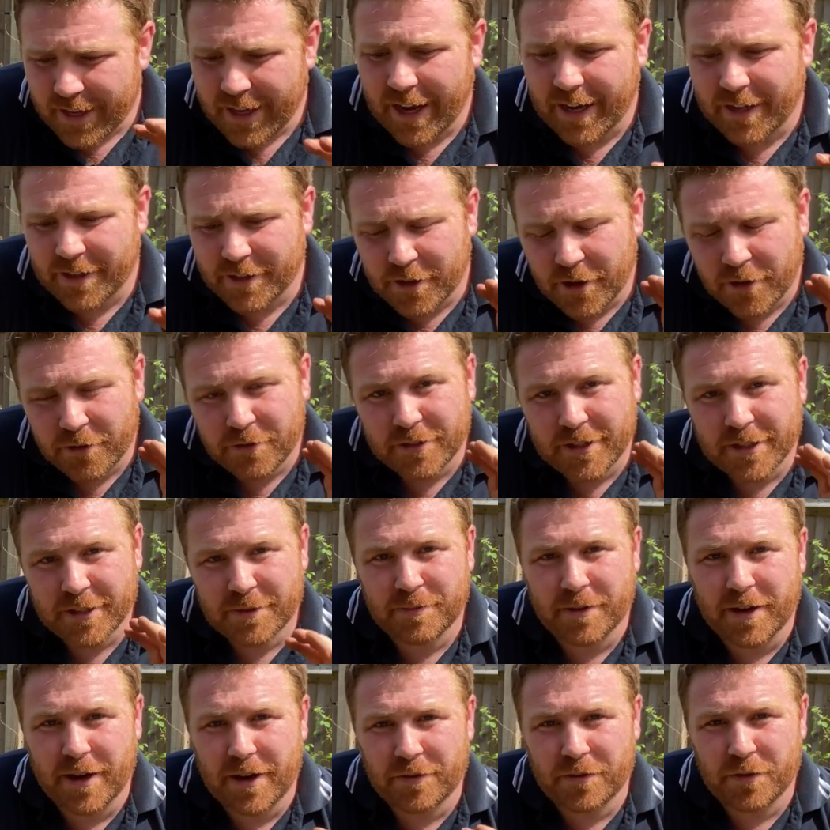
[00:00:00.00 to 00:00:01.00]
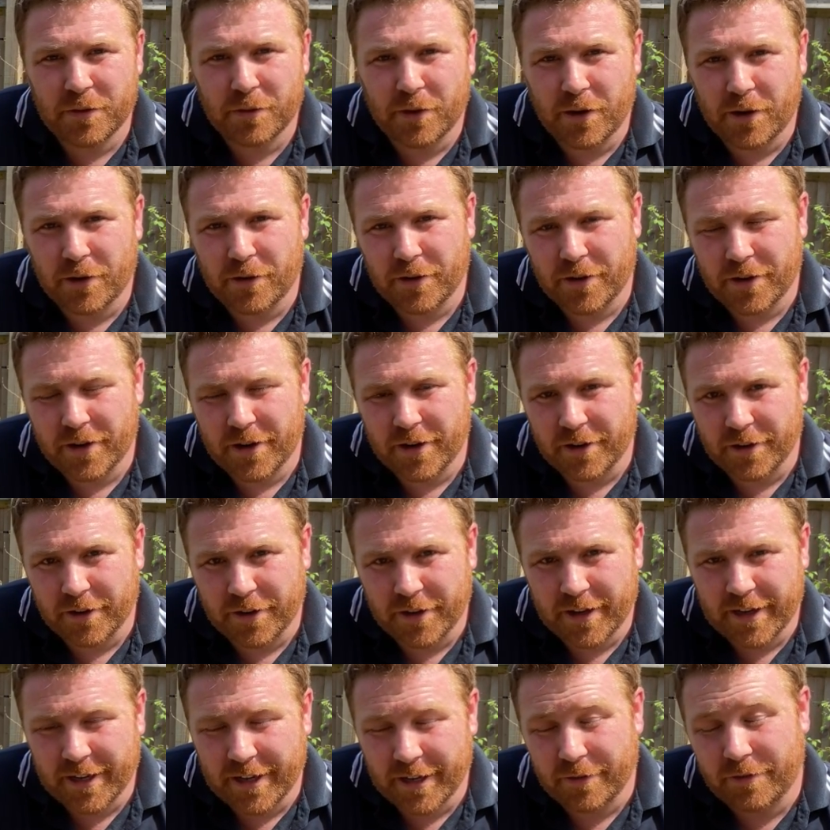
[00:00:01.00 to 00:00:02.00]
yeah, don't despair if you are
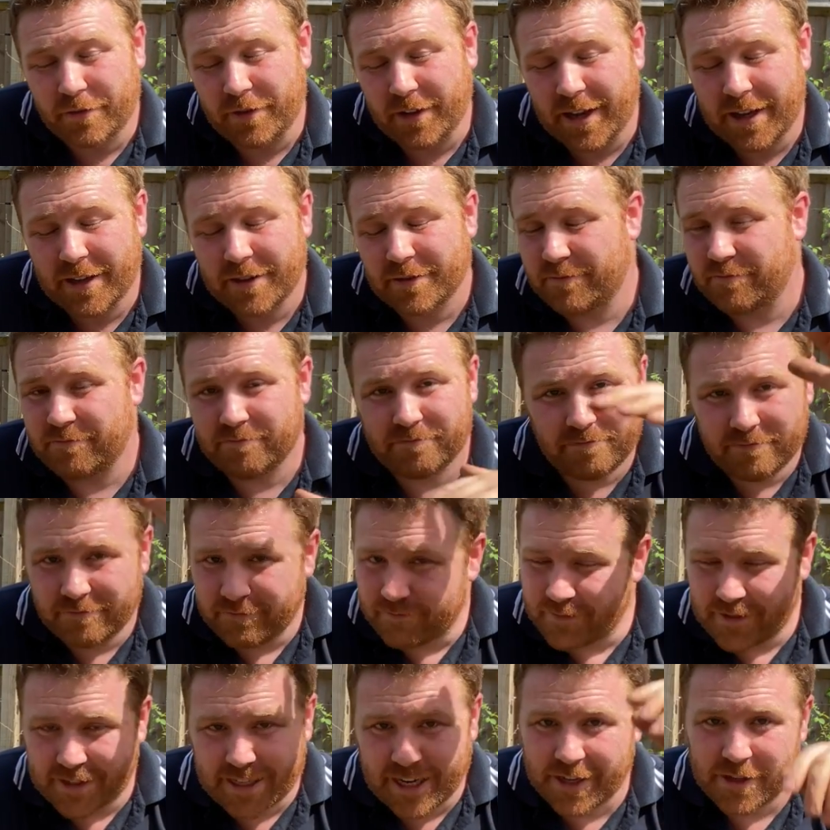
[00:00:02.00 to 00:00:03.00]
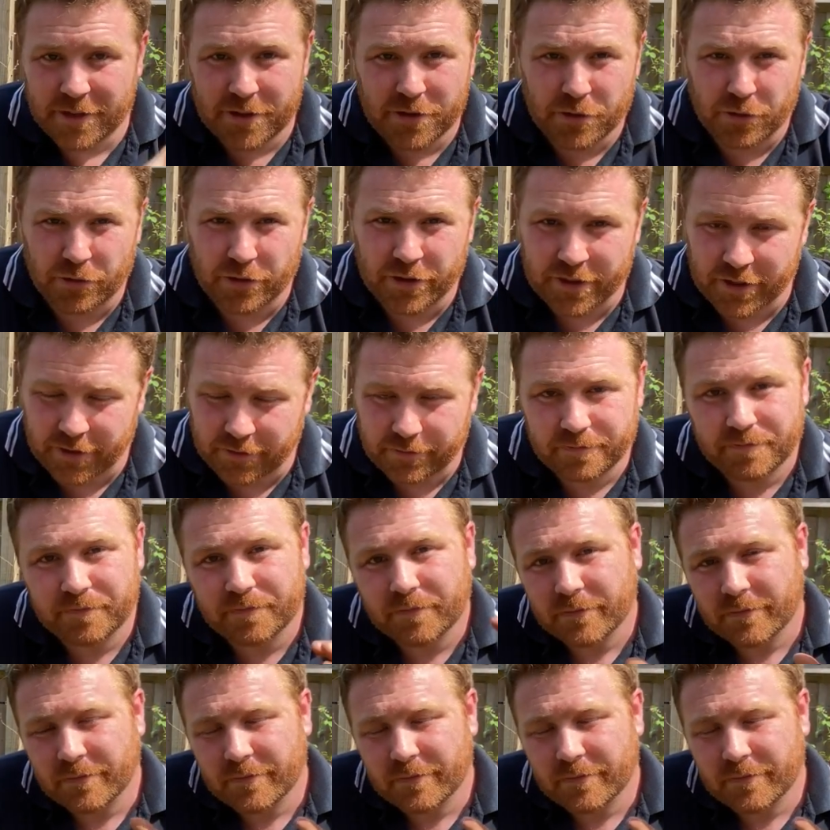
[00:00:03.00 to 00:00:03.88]
in a flat 10 stories up.